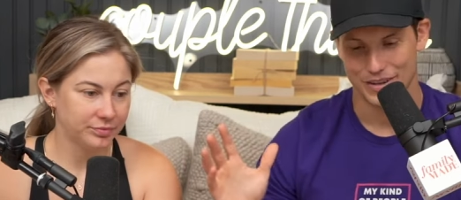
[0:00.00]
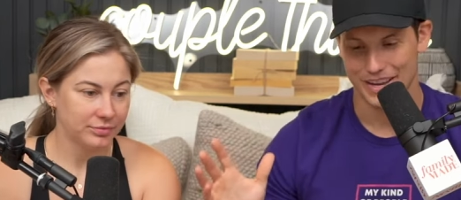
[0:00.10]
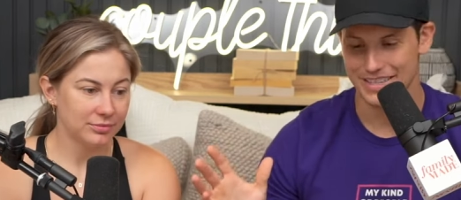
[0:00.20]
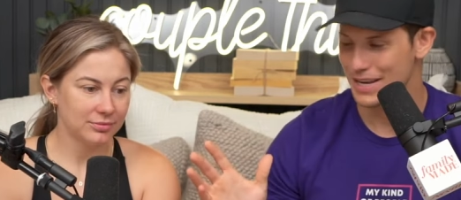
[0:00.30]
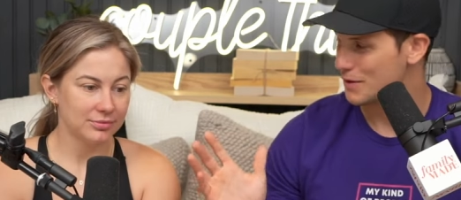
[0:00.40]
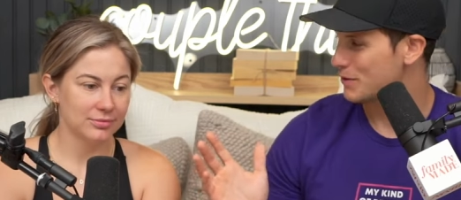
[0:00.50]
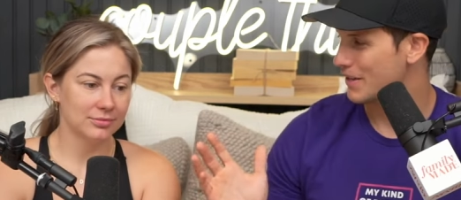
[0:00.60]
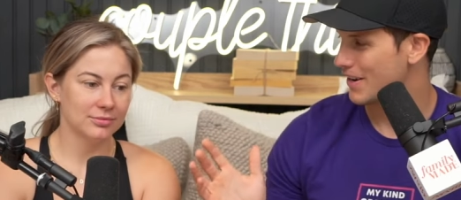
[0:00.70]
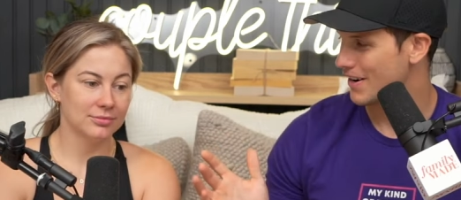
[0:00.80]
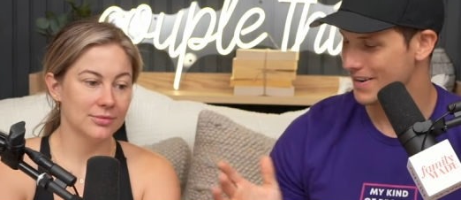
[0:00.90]
Speaker 1: is that who
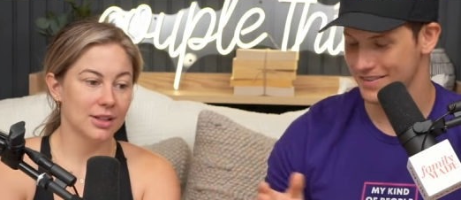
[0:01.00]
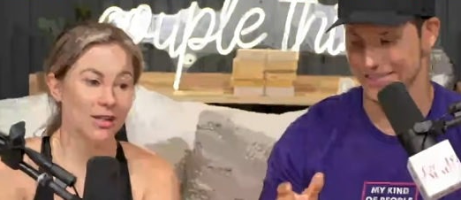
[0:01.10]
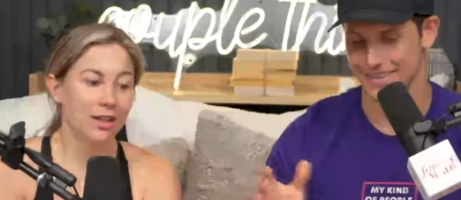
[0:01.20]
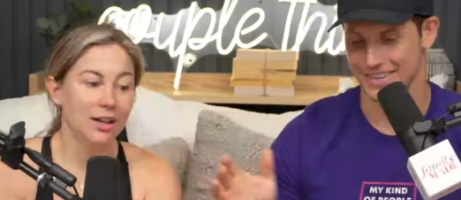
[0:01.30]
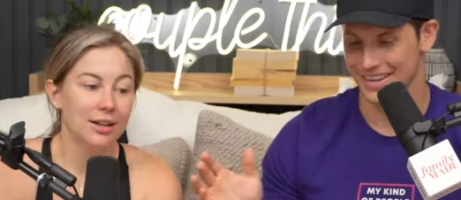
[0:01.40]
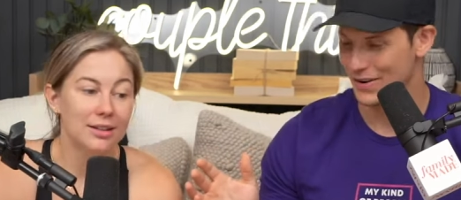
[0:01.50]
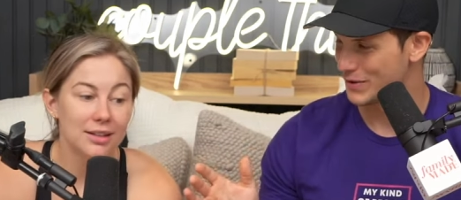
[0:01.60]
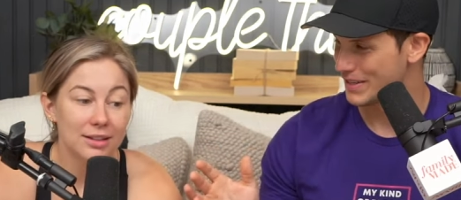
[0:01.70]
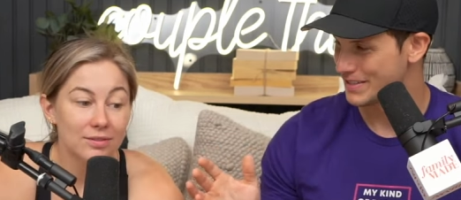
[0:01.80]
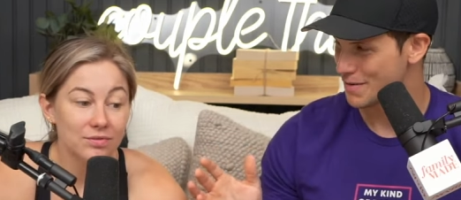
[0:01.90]
they are
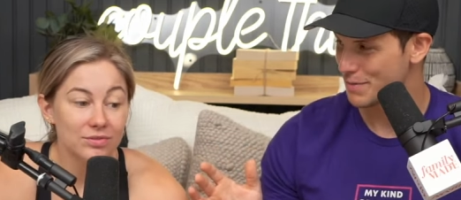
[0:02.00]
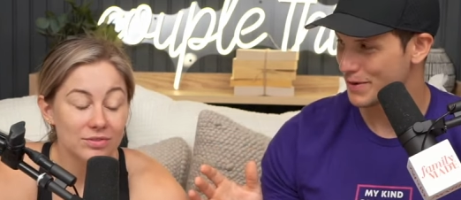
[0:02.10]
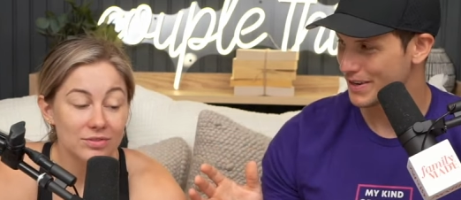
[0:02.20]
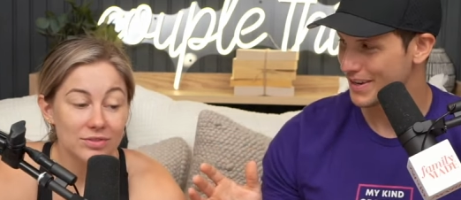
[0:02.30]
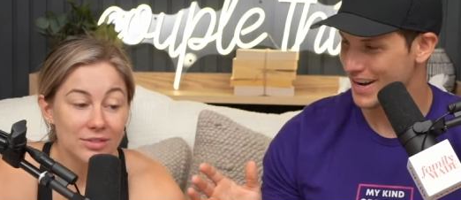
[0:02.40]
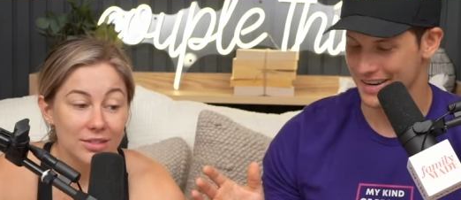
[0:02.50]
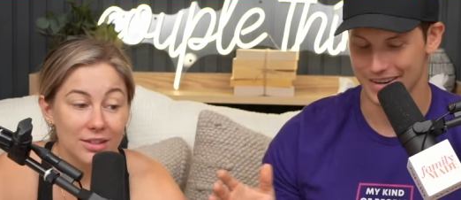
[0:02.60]
at some point? I don't